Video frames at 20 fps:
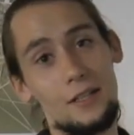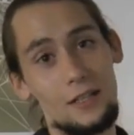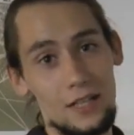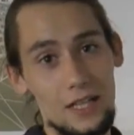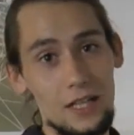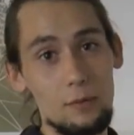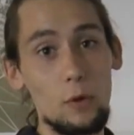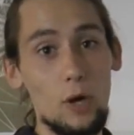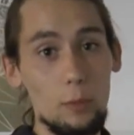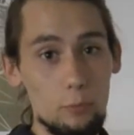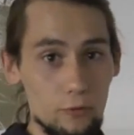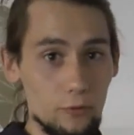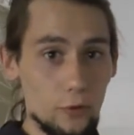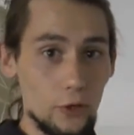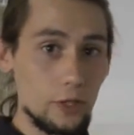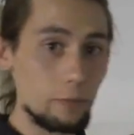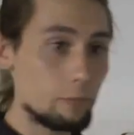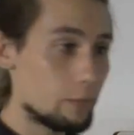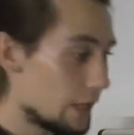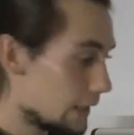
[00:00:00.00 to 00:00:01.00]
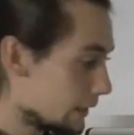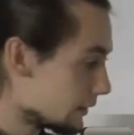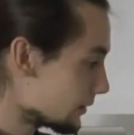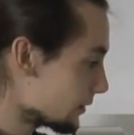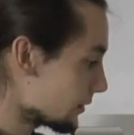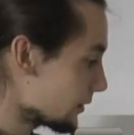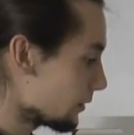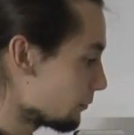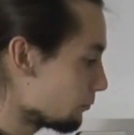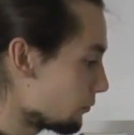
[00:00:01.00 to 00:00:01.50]
It might provide a
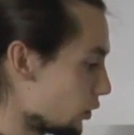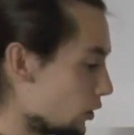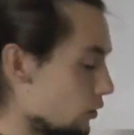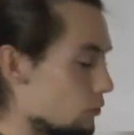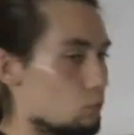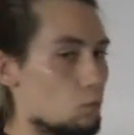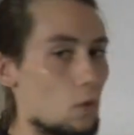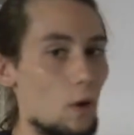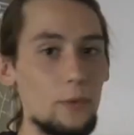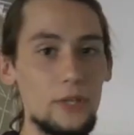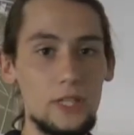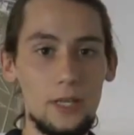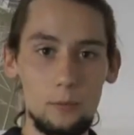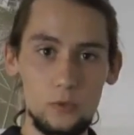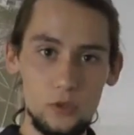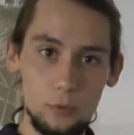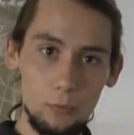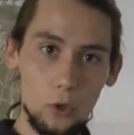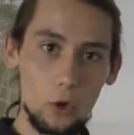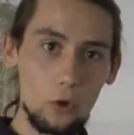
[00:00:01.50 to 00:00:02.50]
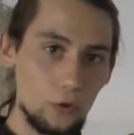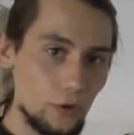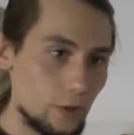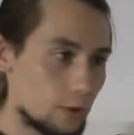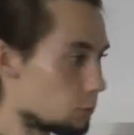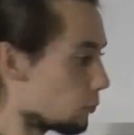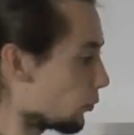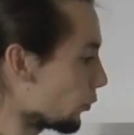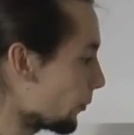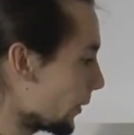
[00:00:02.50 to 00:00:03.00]
bit, but when we come to model
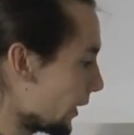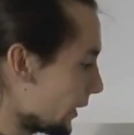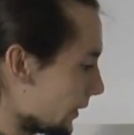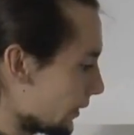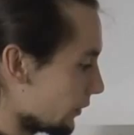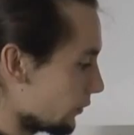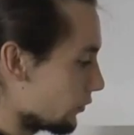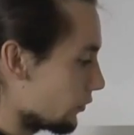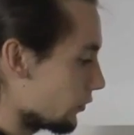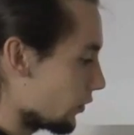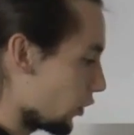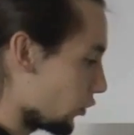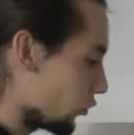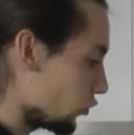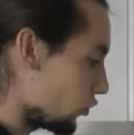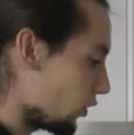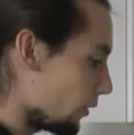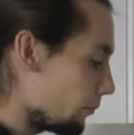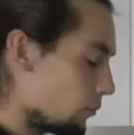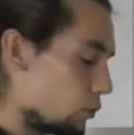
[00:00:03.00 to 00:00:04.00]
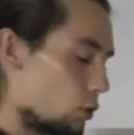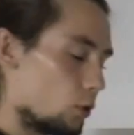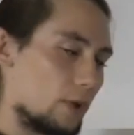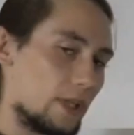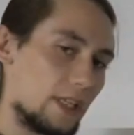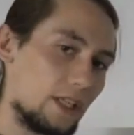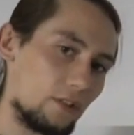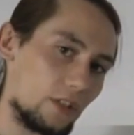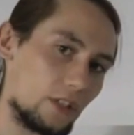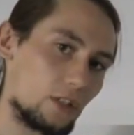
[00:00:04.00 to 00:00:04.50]
things, we want to make things as simple and
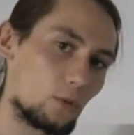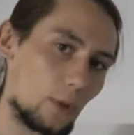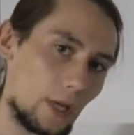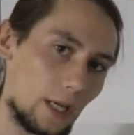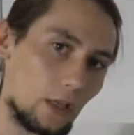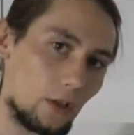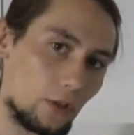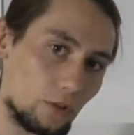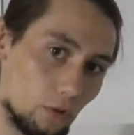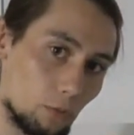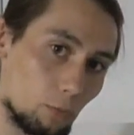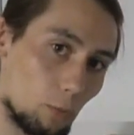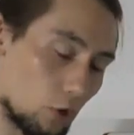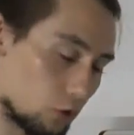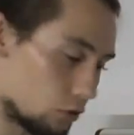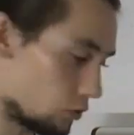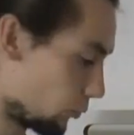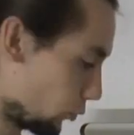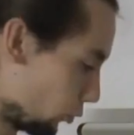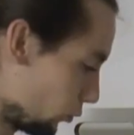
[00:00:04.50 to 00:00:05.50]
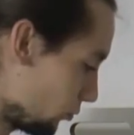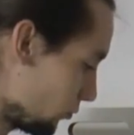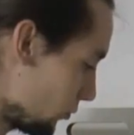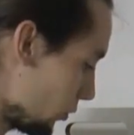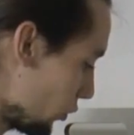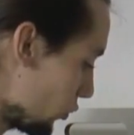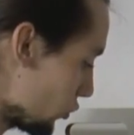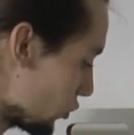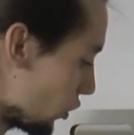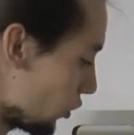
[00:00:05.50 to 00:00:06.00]
easy to analyze as possible.
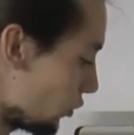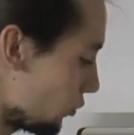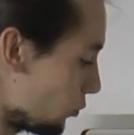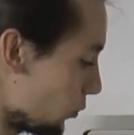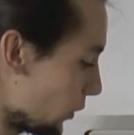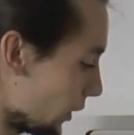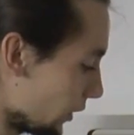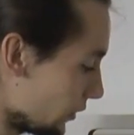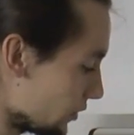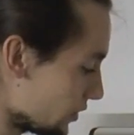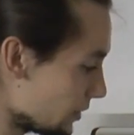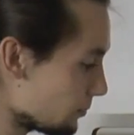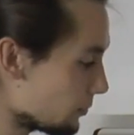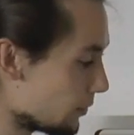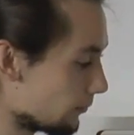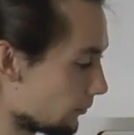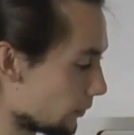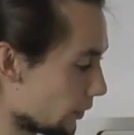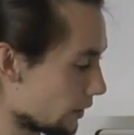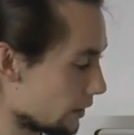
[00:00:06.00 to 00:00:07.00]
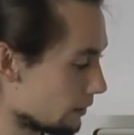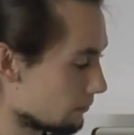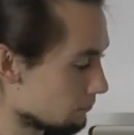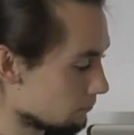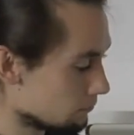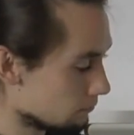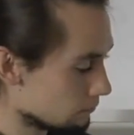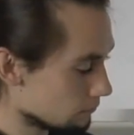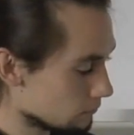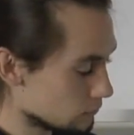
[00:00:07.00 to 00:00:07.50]
So we're going to simplify it
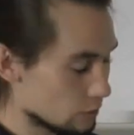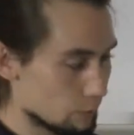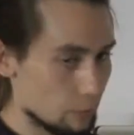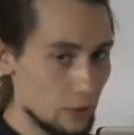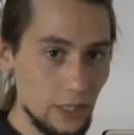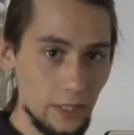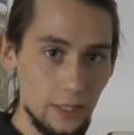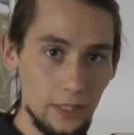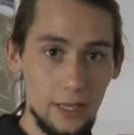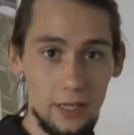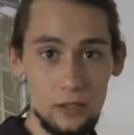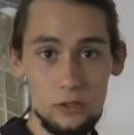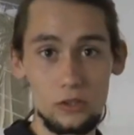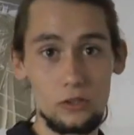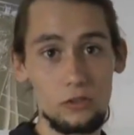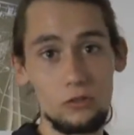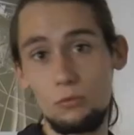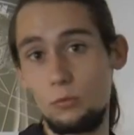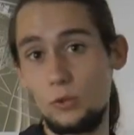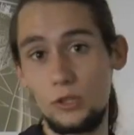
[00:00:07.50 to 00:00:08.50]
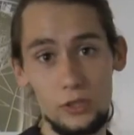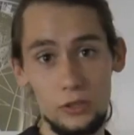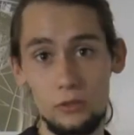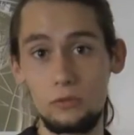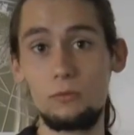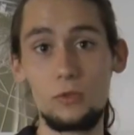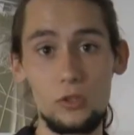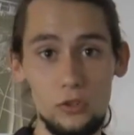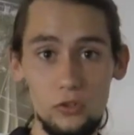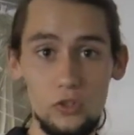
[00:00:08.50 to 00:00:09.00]
to pin connections, which is
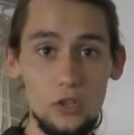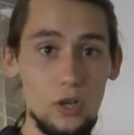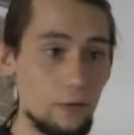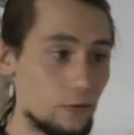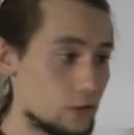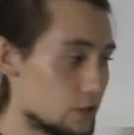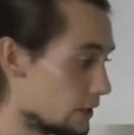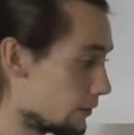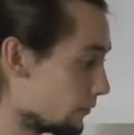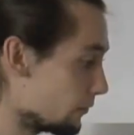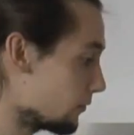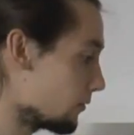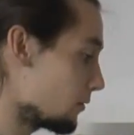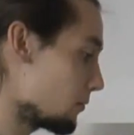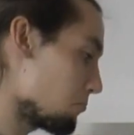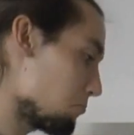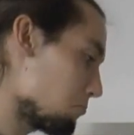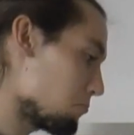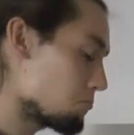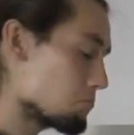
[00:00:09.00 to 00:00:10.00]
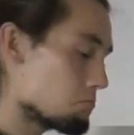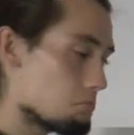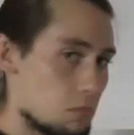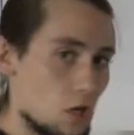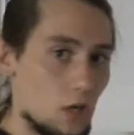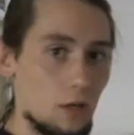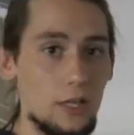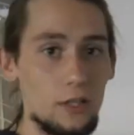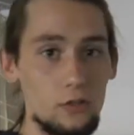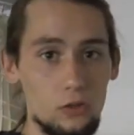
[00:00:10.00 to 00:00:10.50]
conservative,
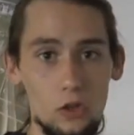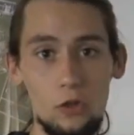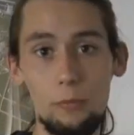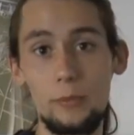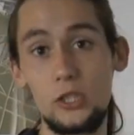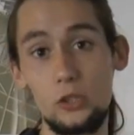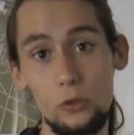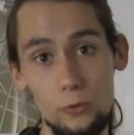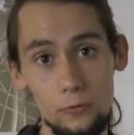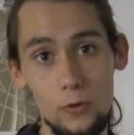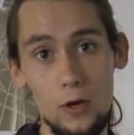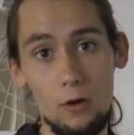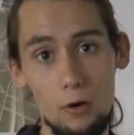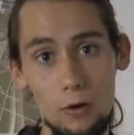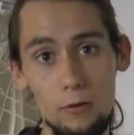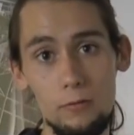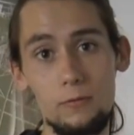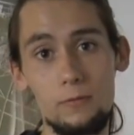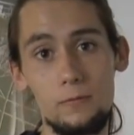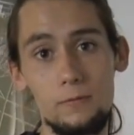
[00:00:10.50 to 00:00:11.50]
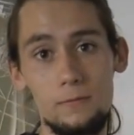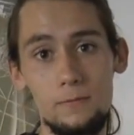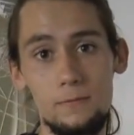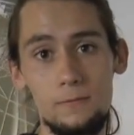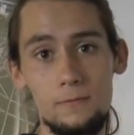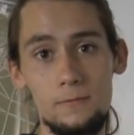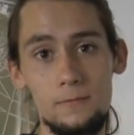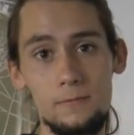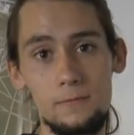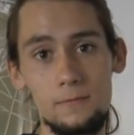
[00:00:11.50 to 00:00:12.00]
but it's not going to be too far
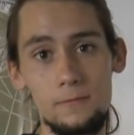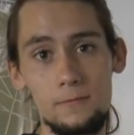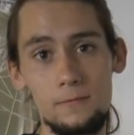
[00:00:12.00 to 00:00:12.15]
off.